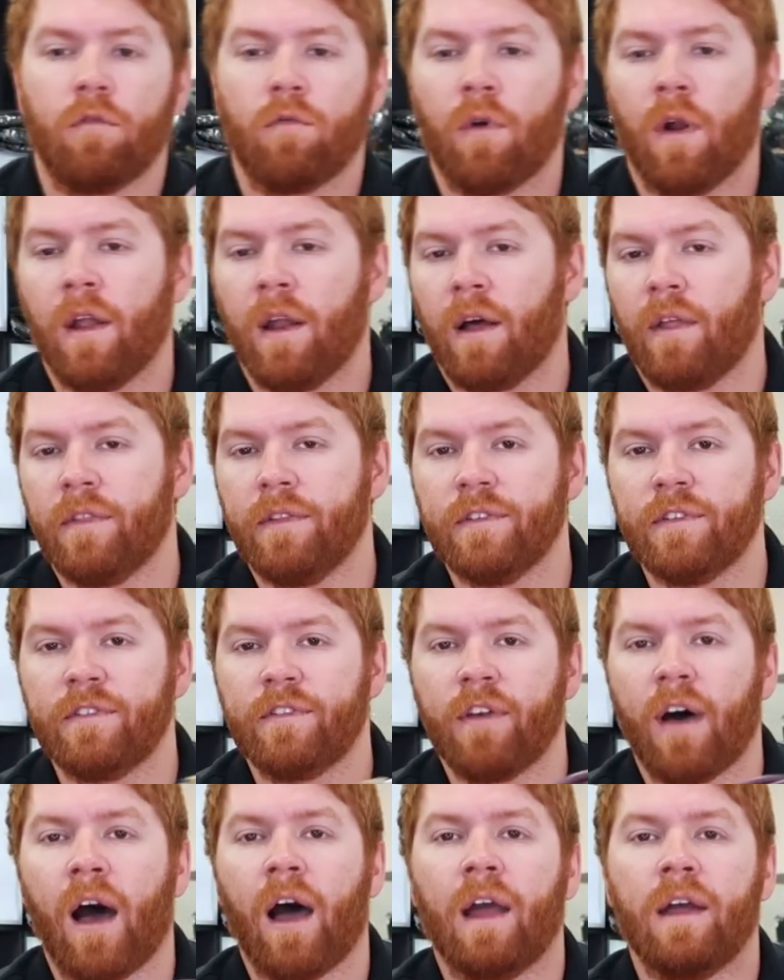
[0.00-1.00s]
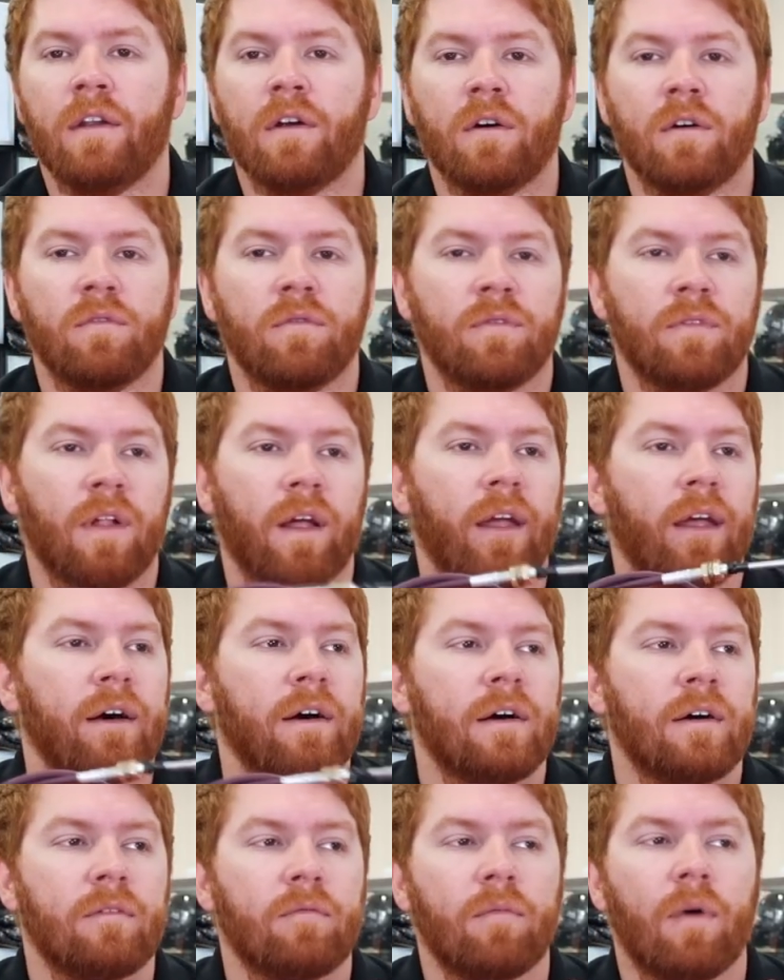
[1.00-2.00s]
right on the side of like
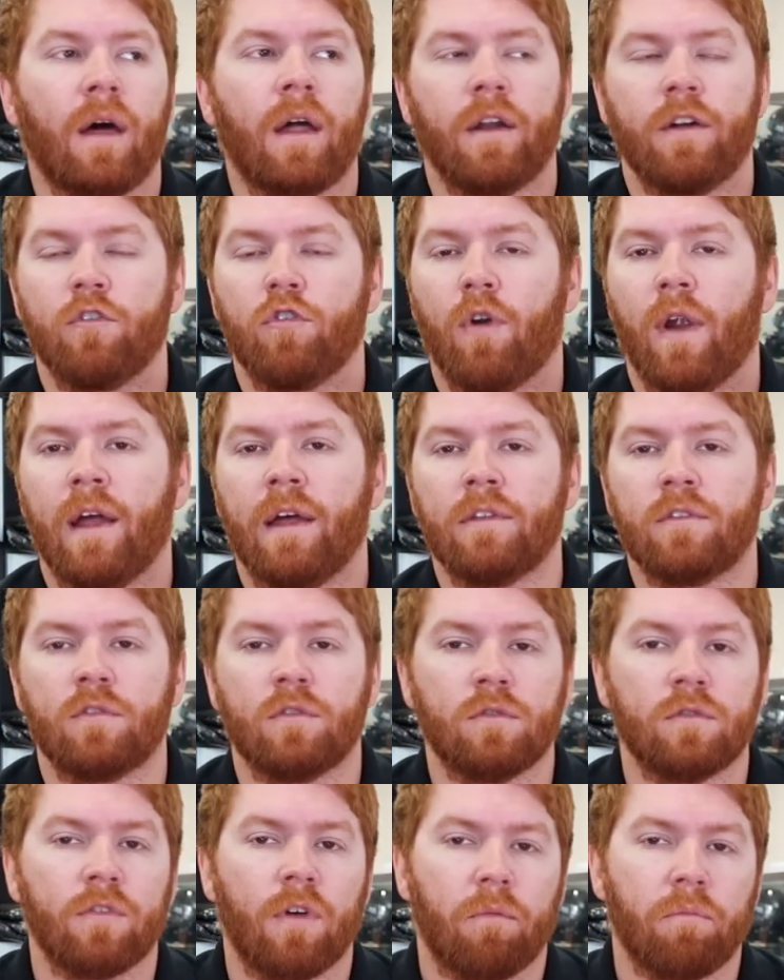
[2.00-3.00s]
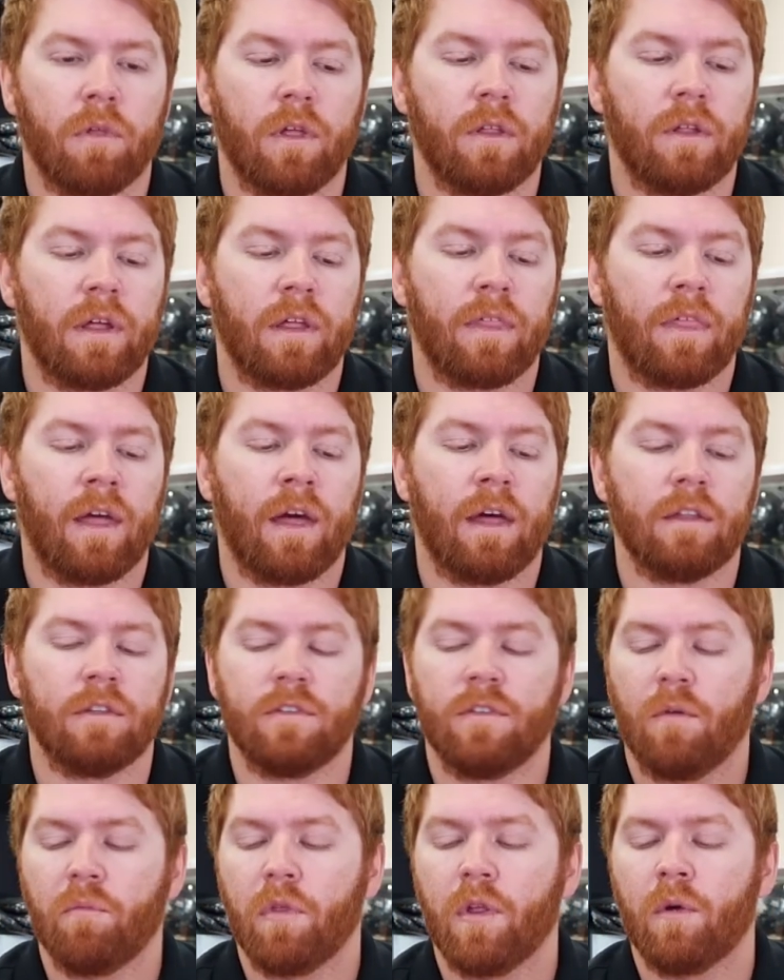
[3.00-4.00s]
on a trans or something like that.
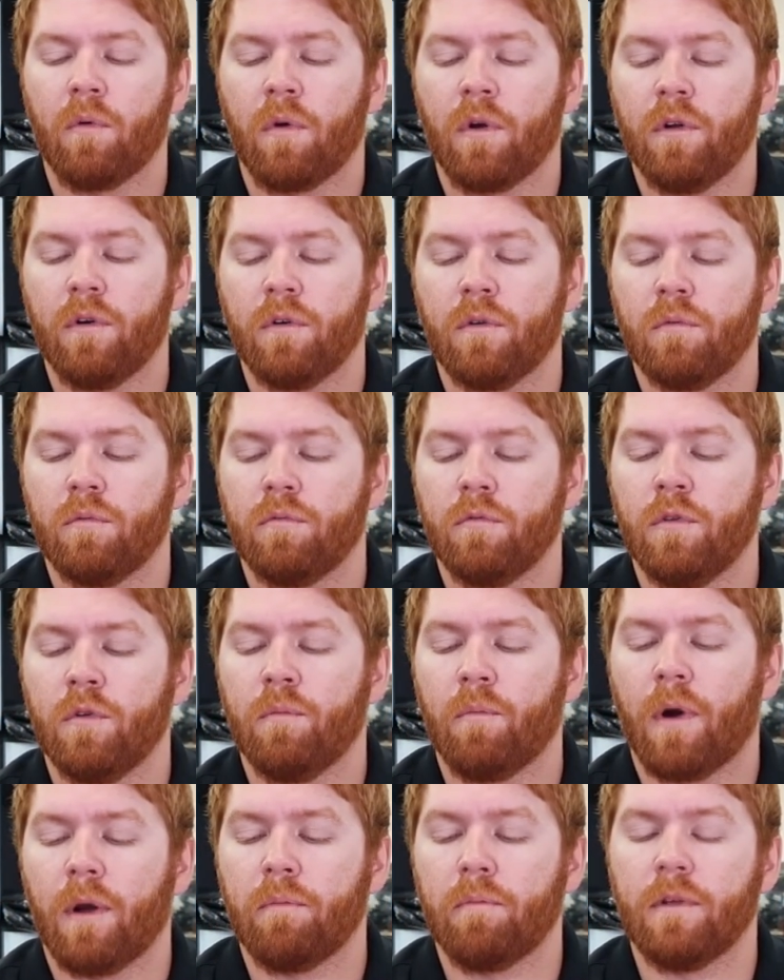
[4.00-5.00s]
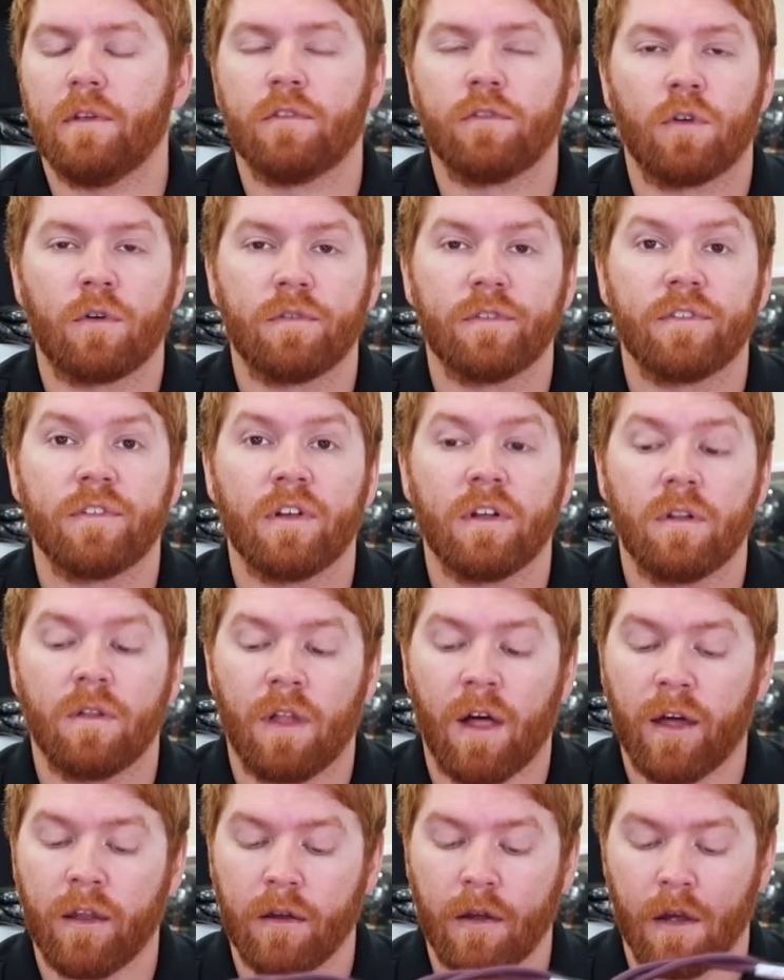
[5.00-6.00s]
Something where you might be servicing a
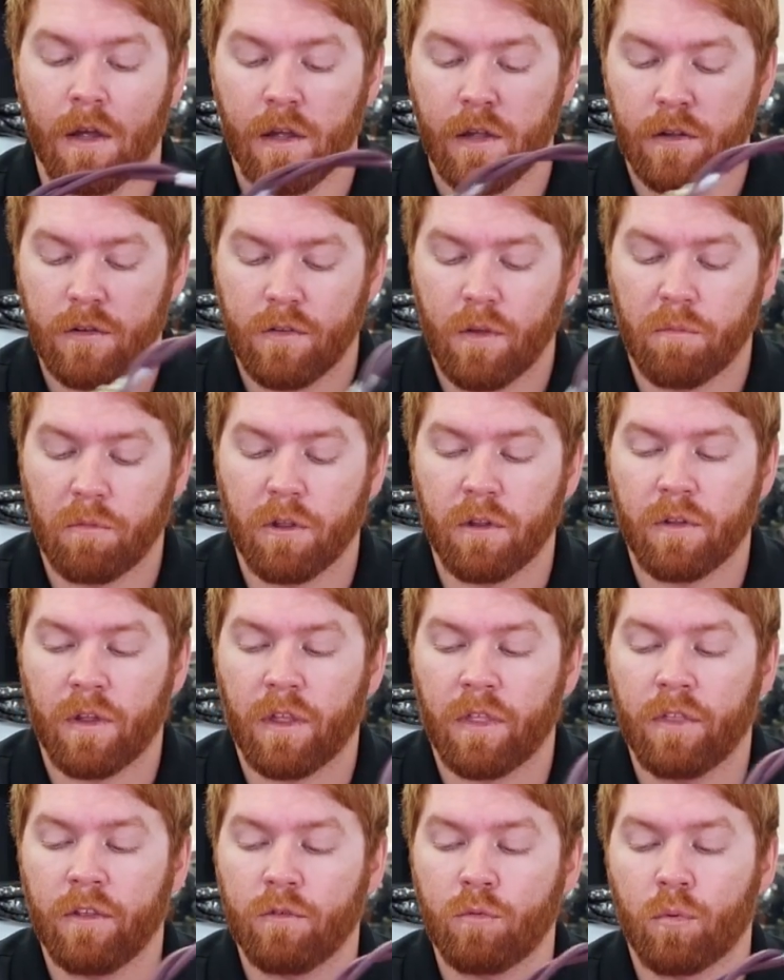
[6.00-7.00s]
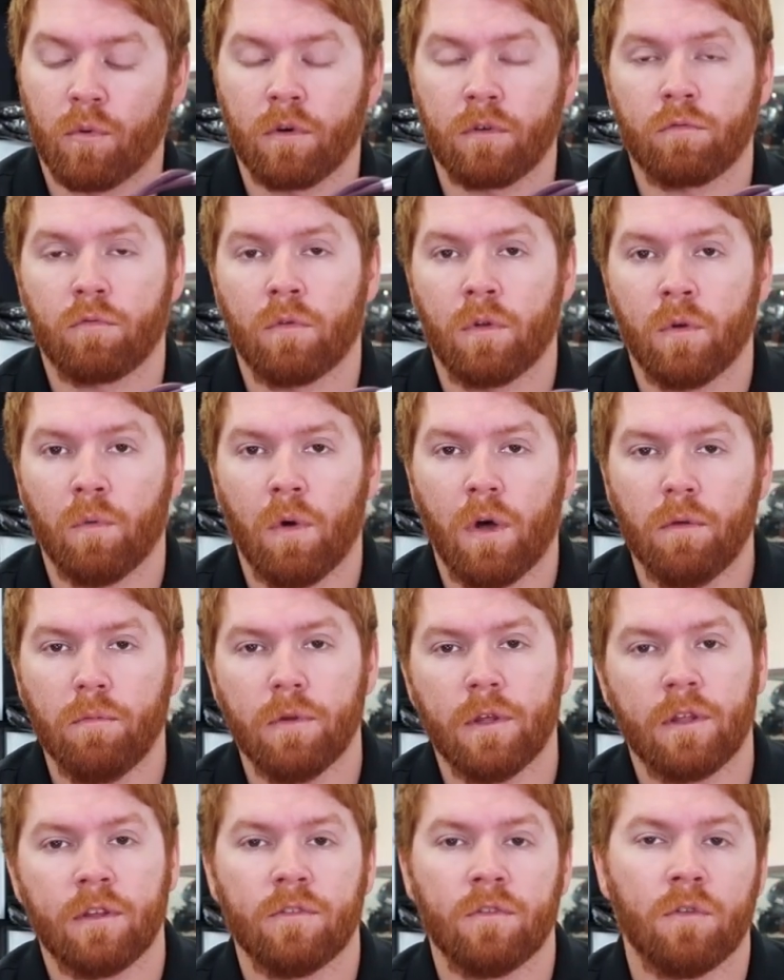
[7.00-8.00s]
lot. Something like this works really well
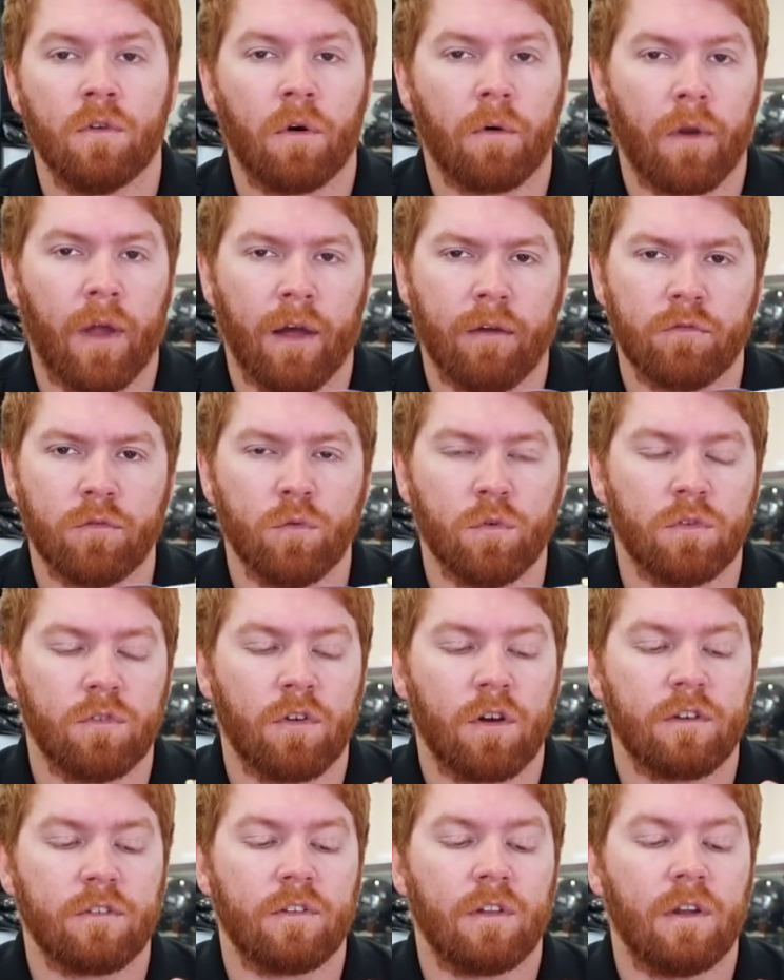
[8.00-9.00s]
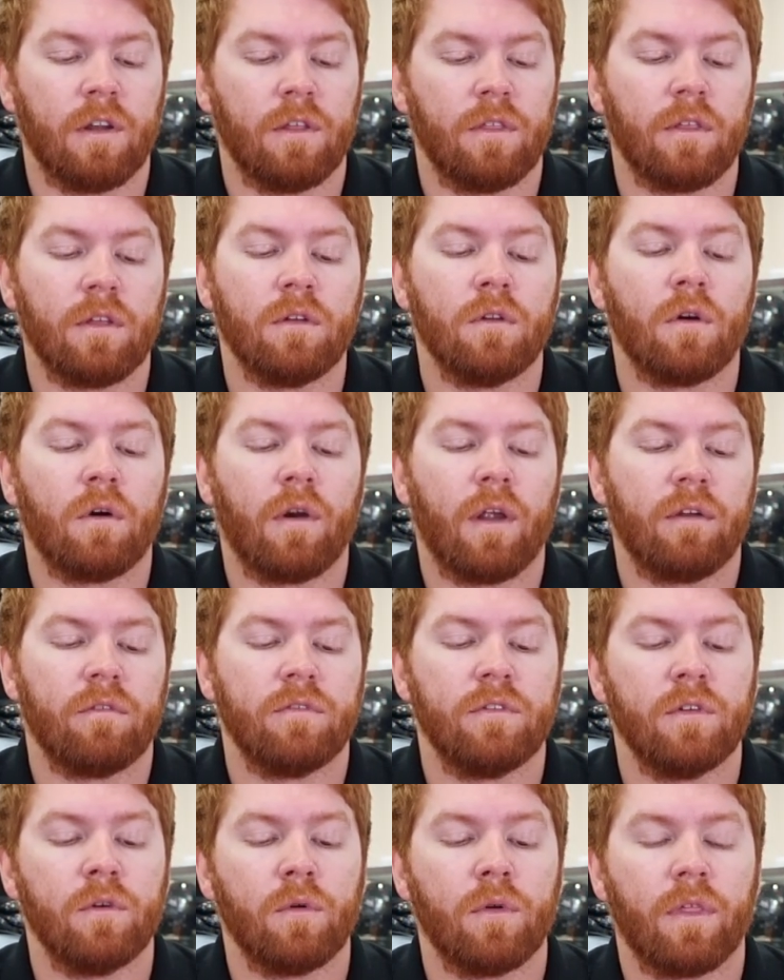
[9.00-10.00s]
because you don't have to adjust anything. You don't have
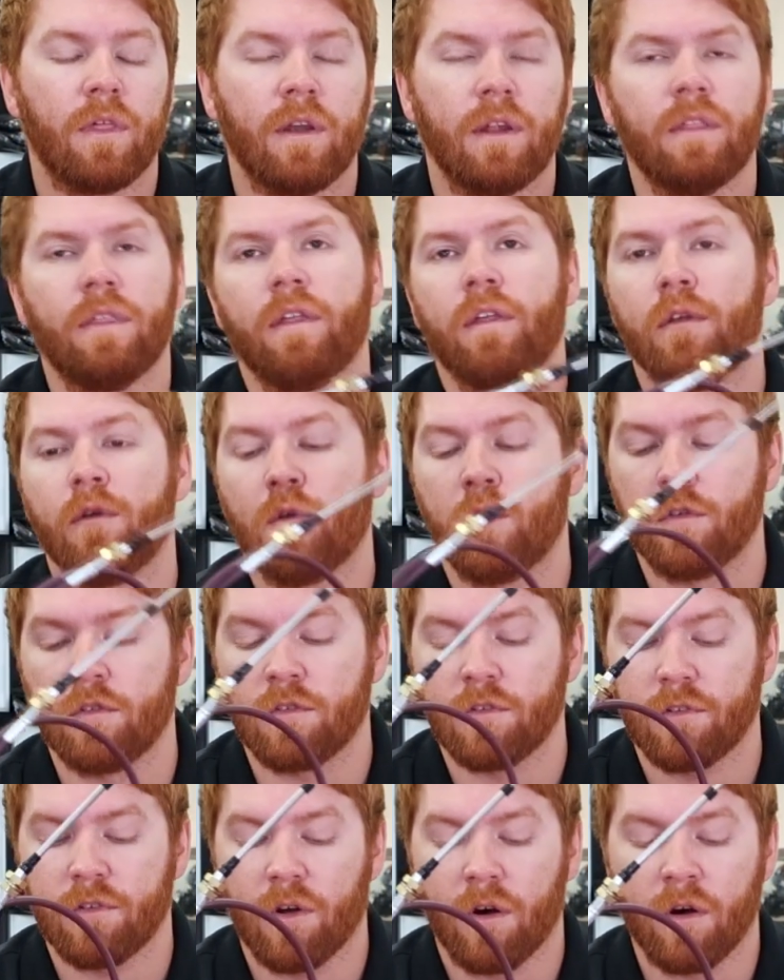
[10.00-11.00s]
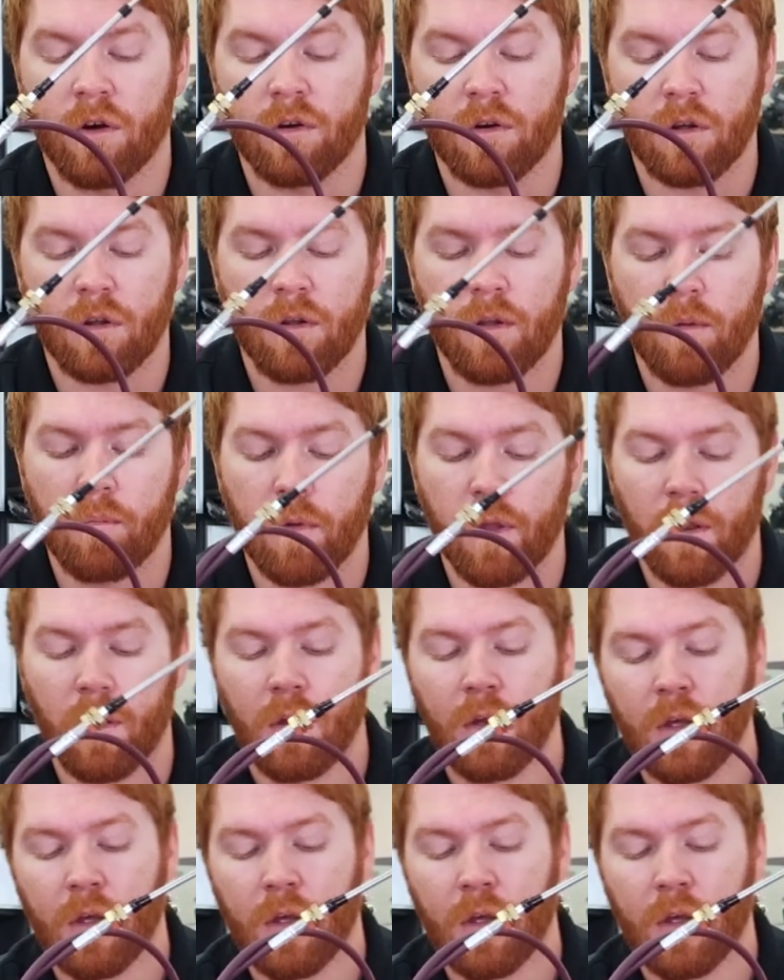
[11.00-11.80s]
to deal with anything. You can just unclip it.